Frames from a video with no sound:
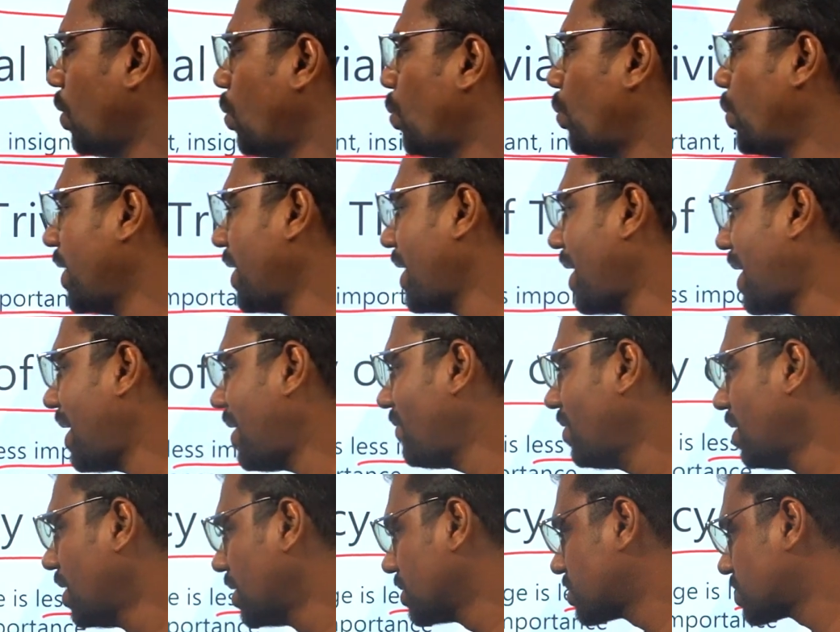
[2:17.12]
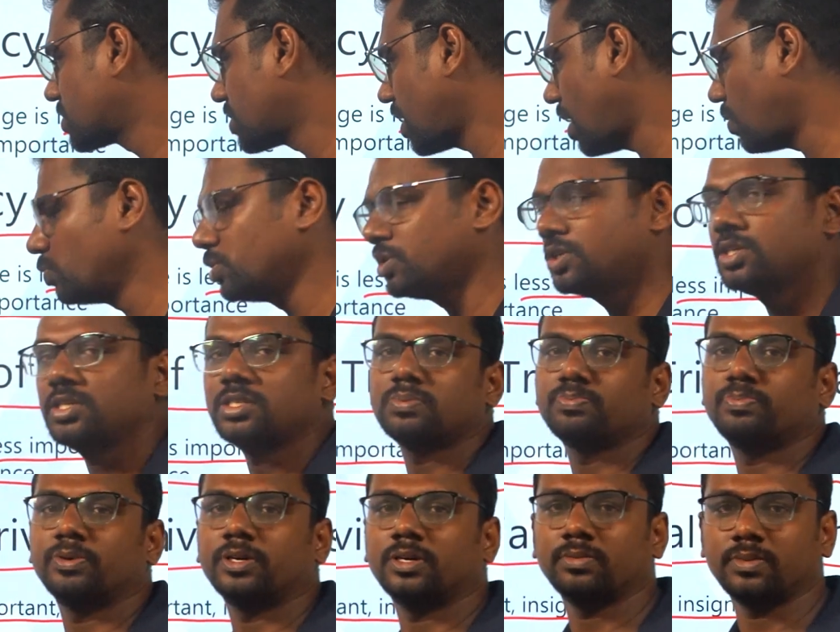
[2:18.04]
we have sound is
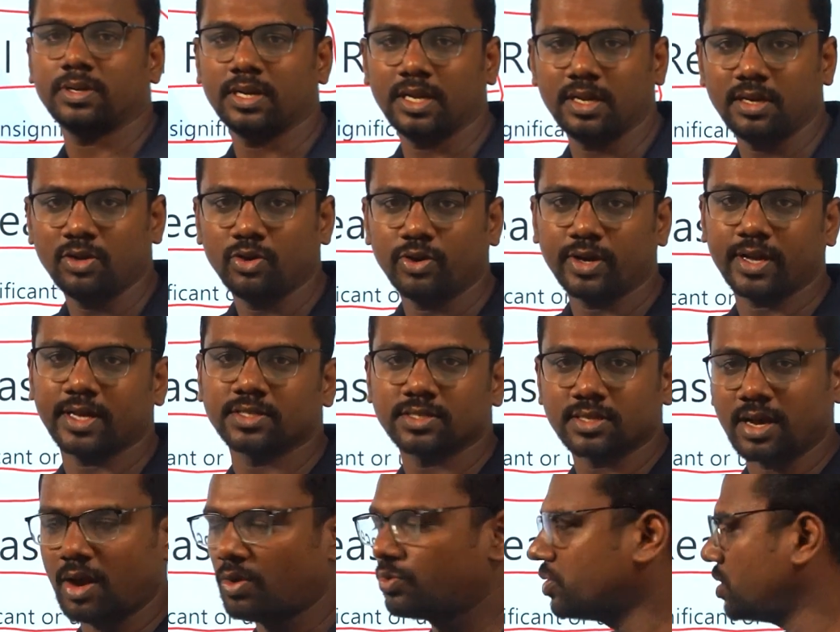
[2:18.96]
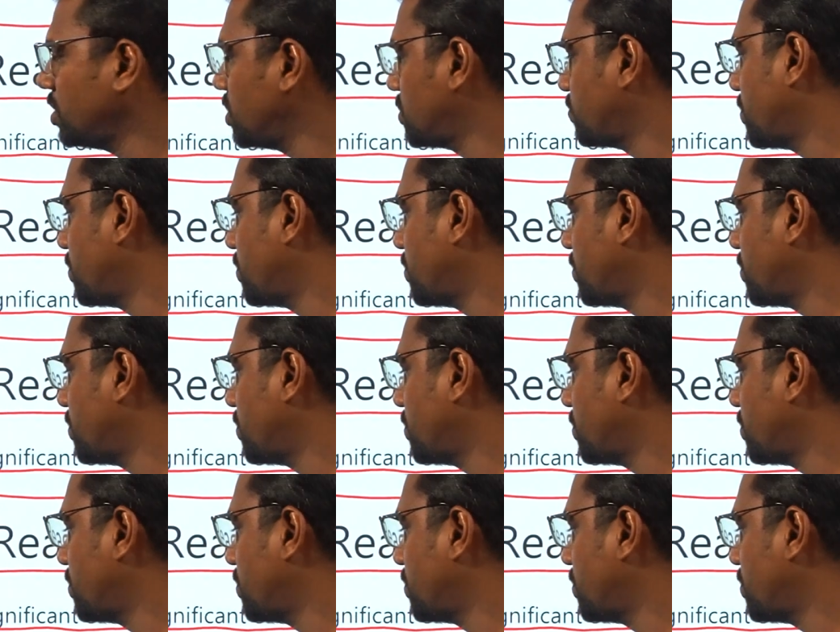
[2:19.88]
permanent. Okay, sound is